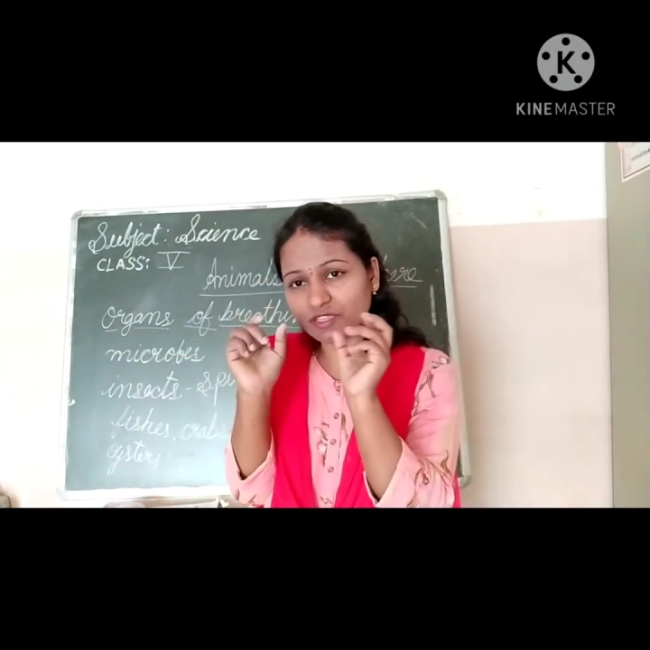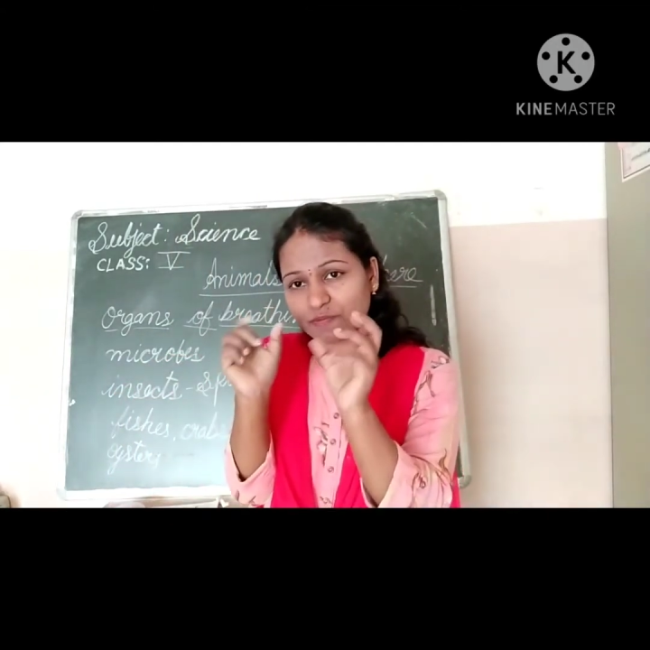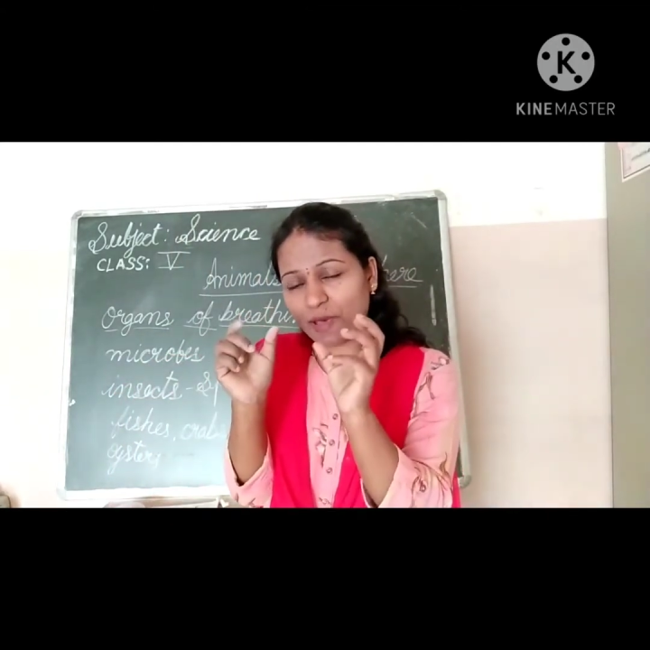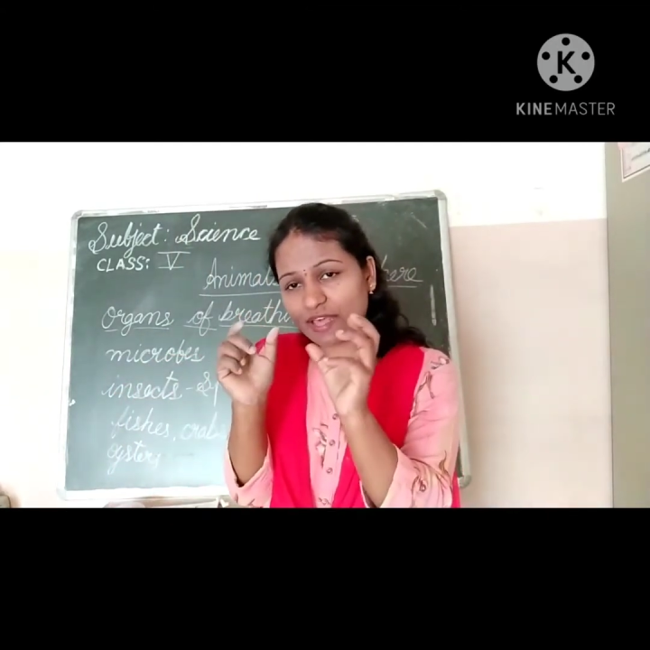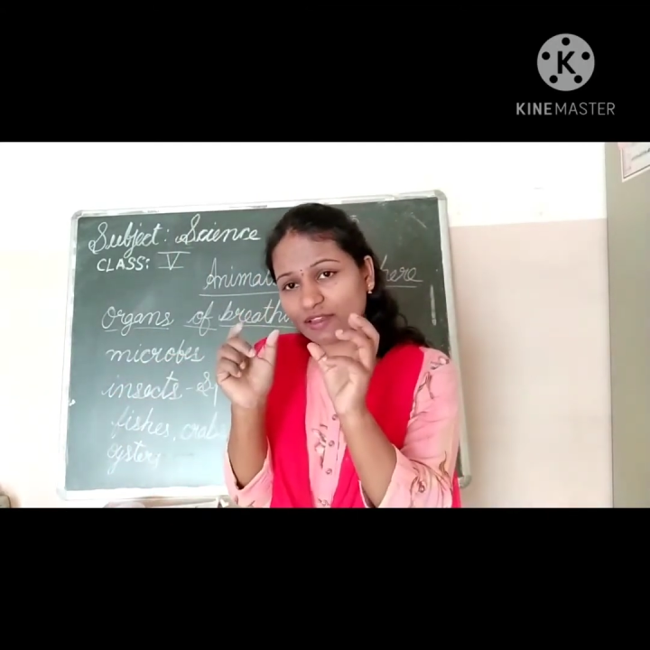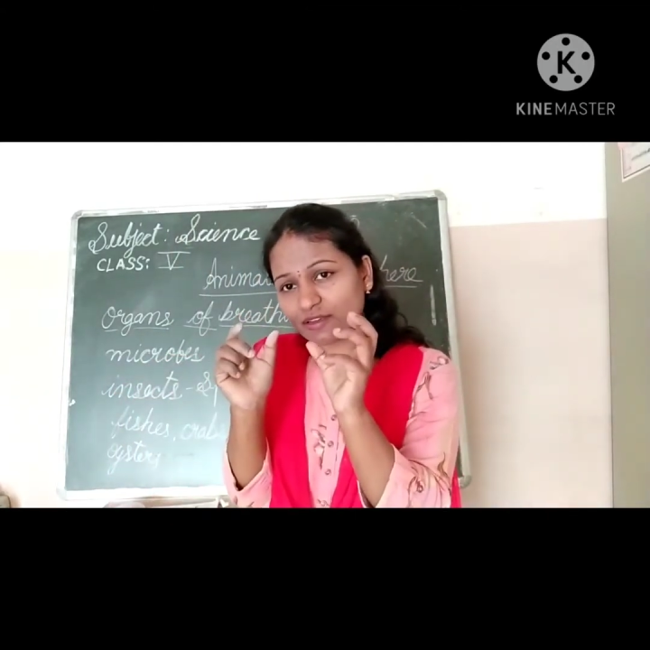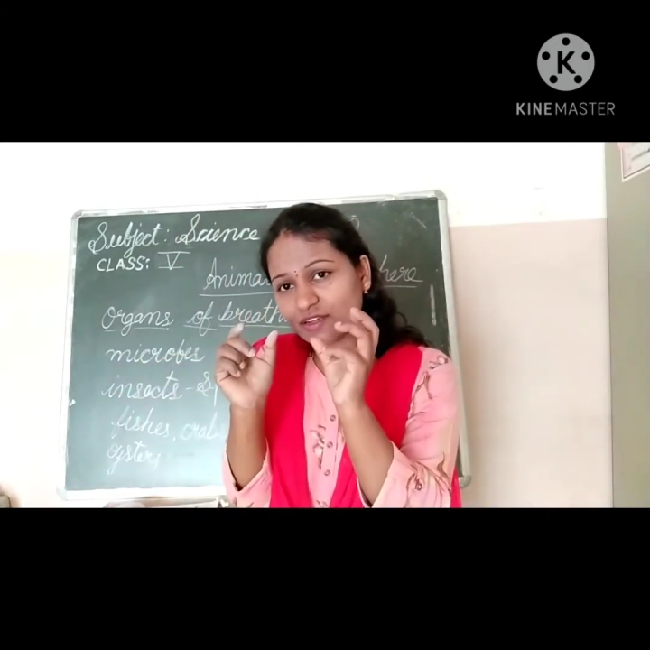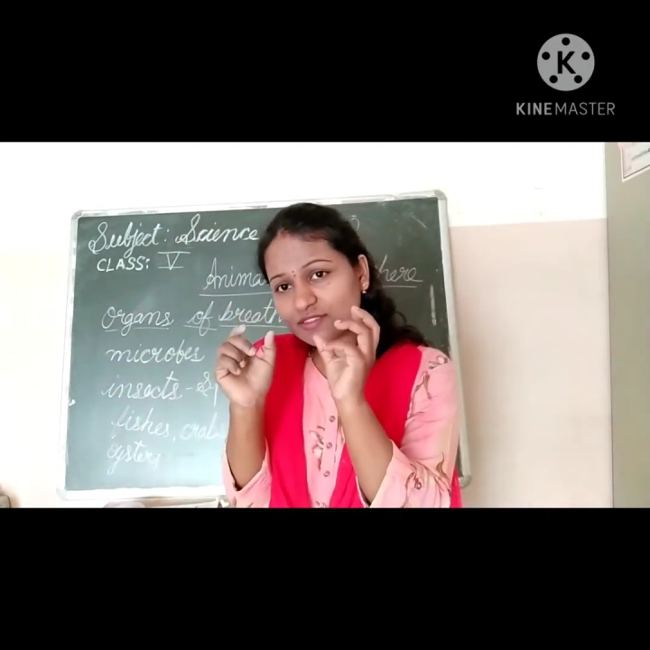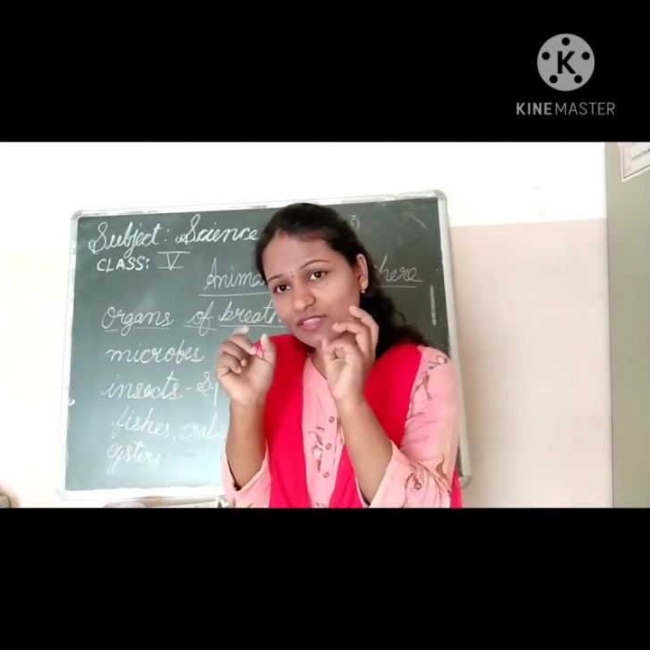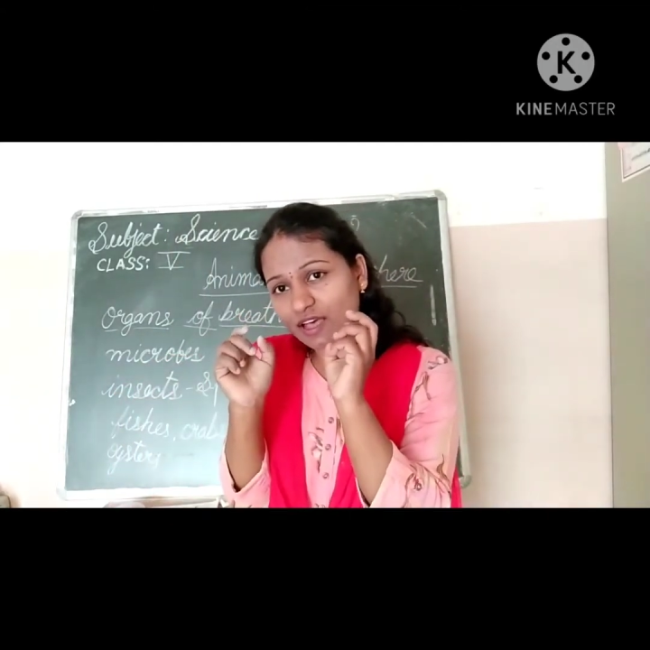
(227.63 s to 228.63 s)

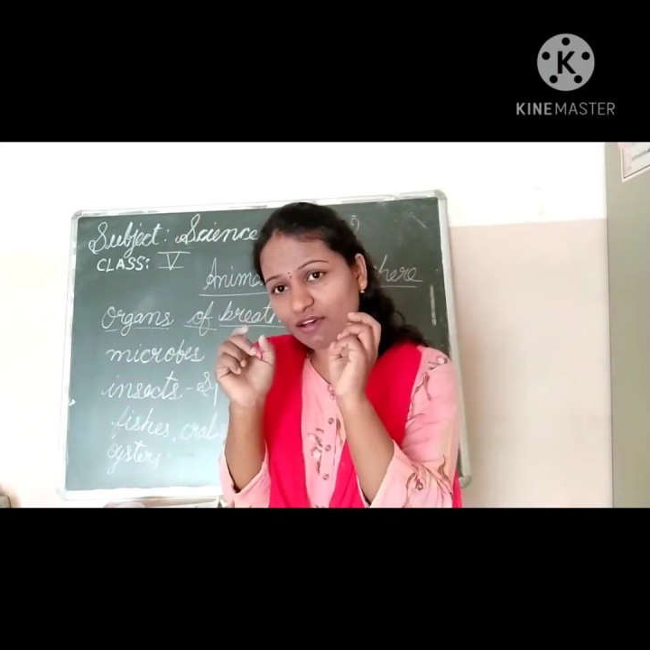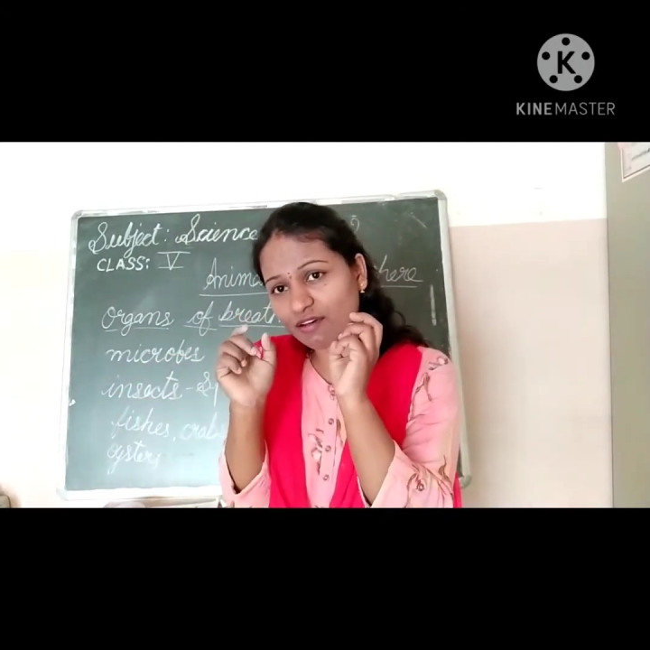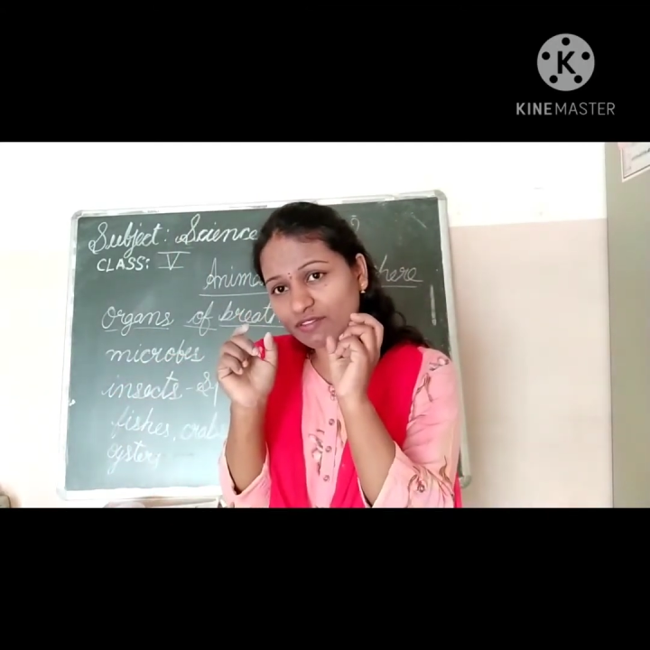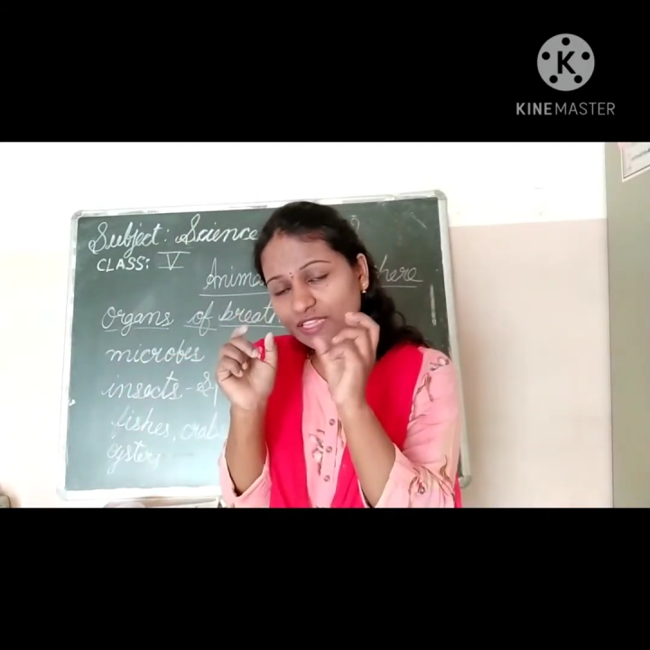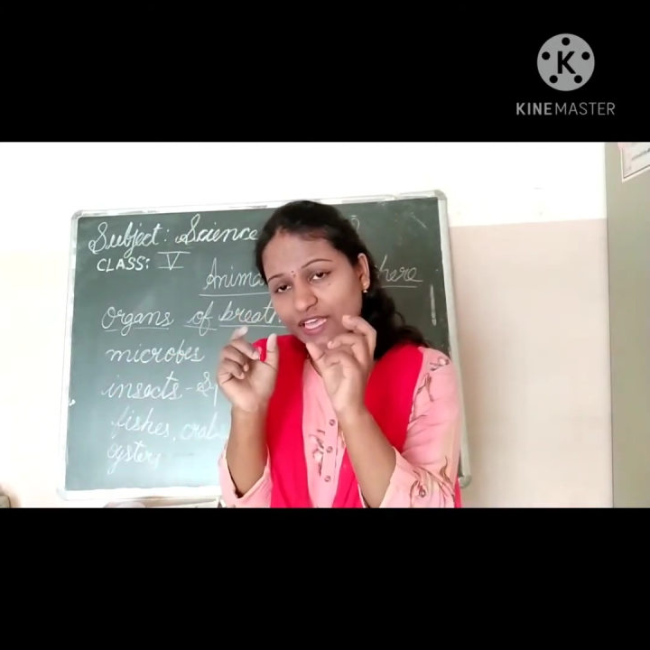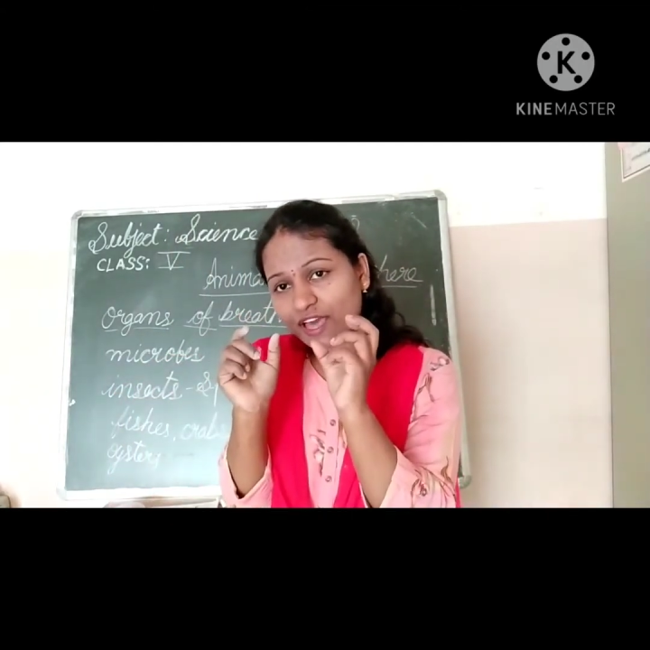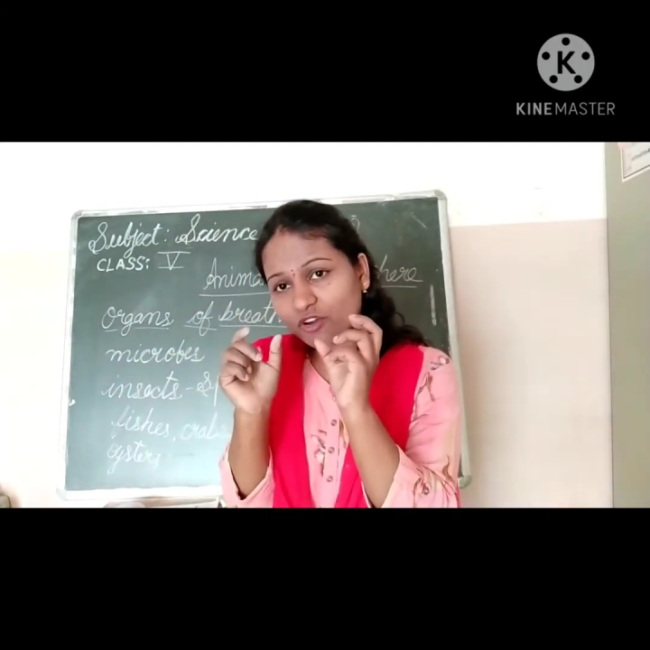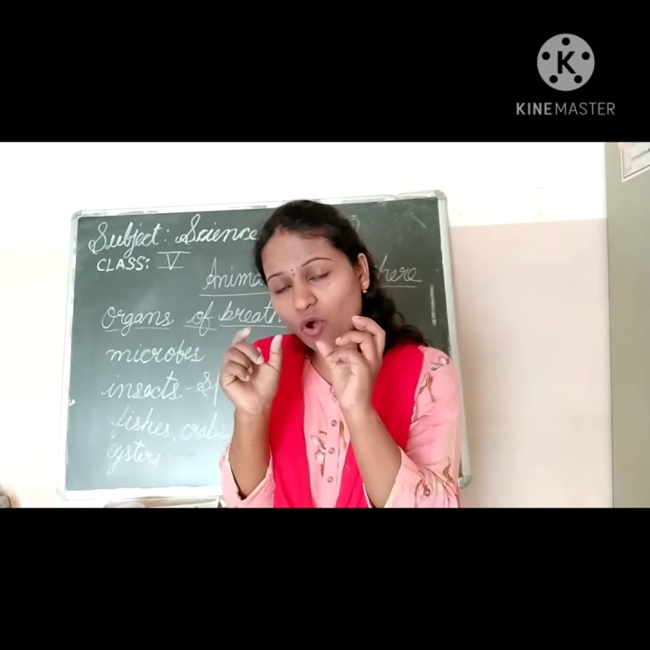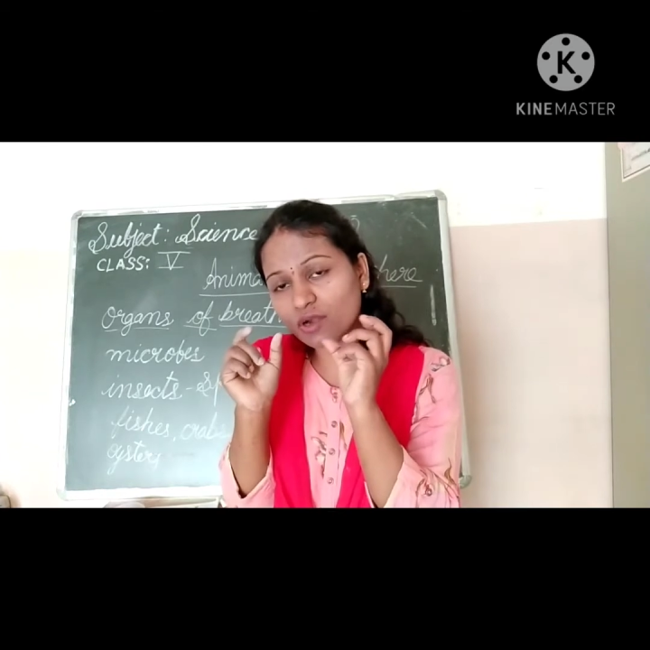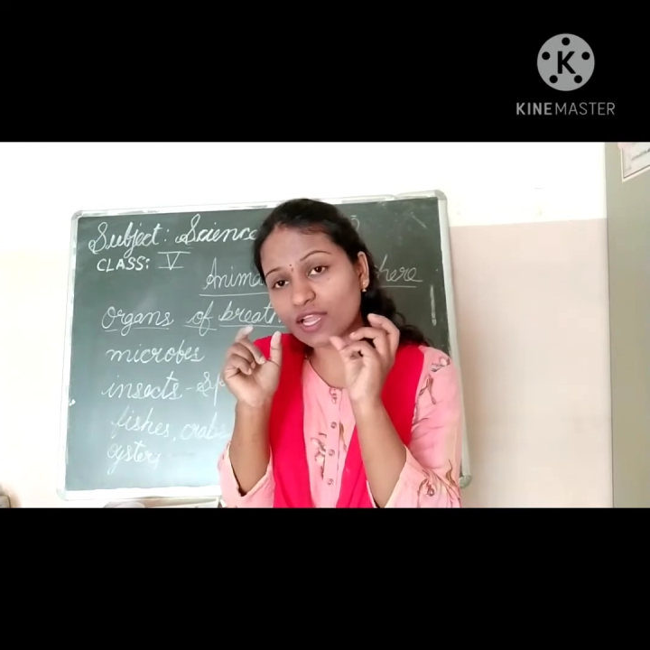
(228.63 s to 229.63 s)
spiracles, they
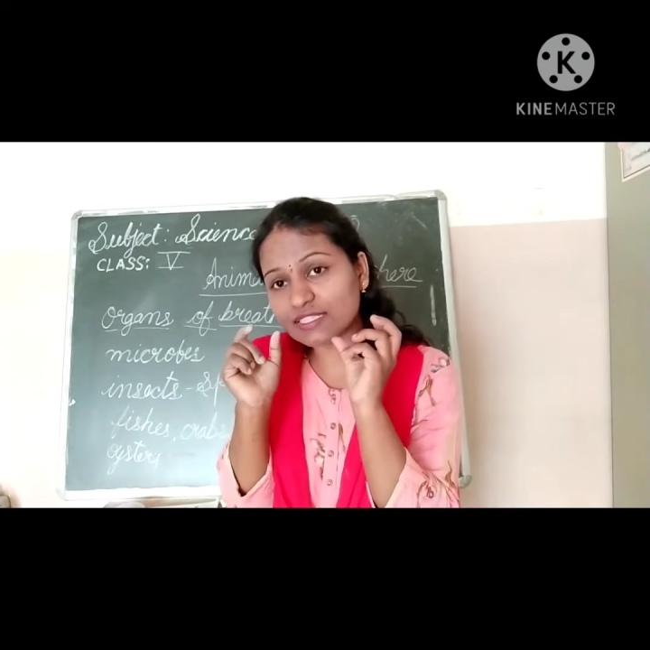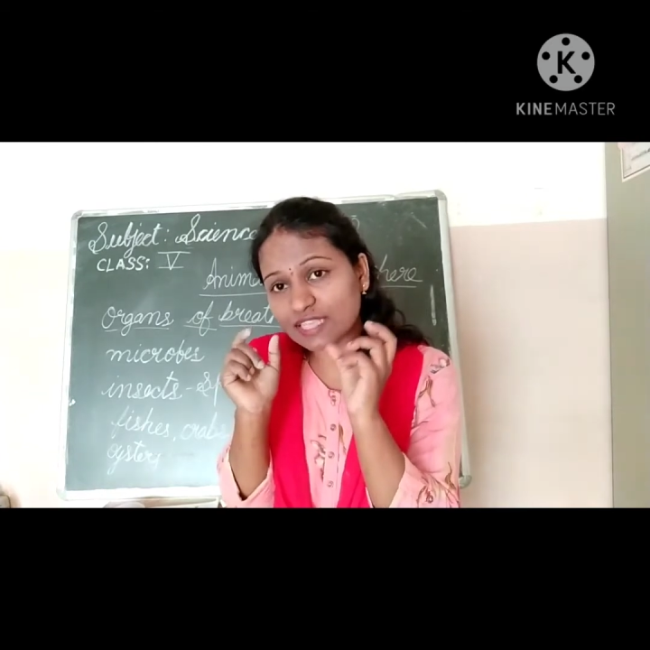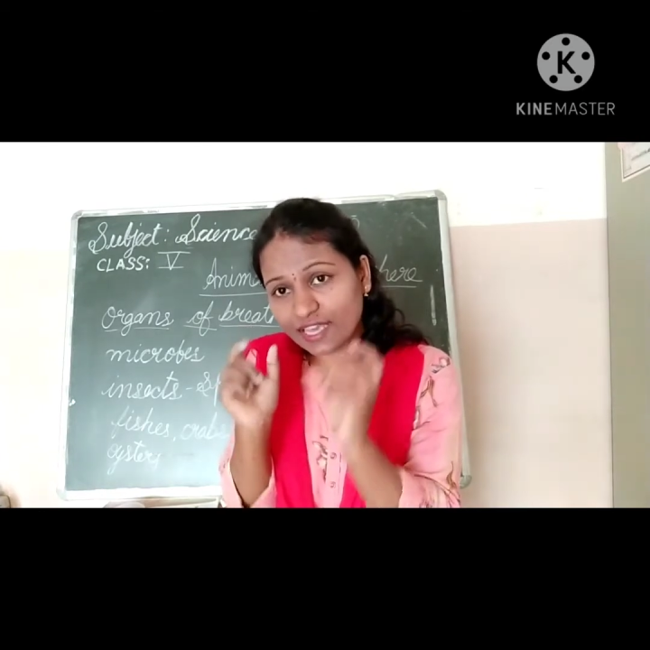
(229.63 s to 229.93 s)
are called as